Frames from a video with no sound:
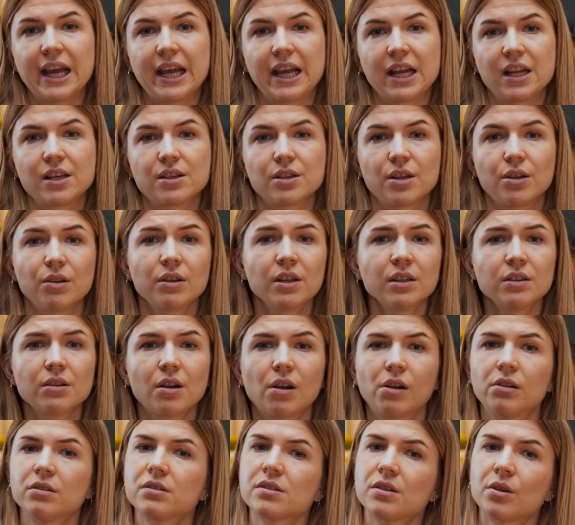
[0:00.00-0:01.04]
and you can
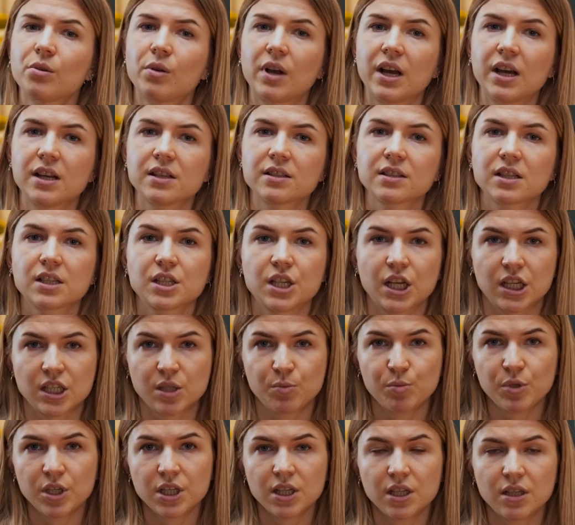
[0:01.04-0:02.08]
also ask
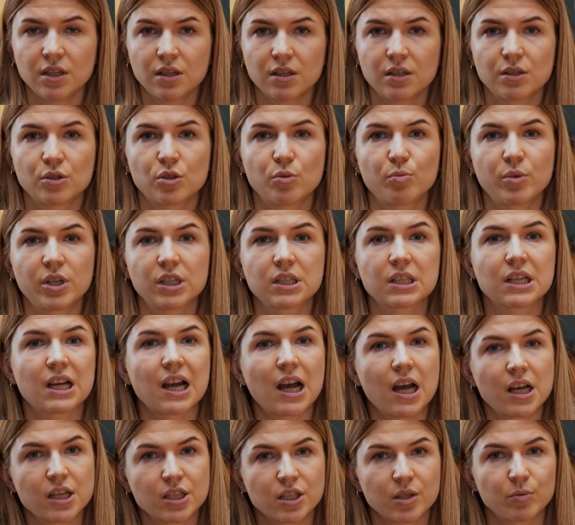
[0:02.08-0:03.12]
ChatGPT to build
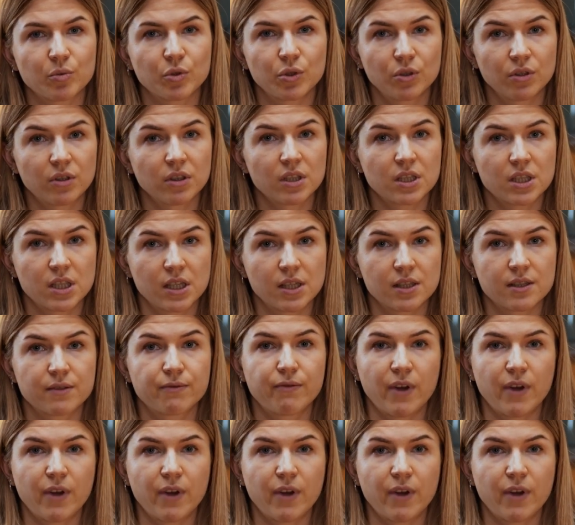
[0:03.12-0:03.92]
custom Google Sheets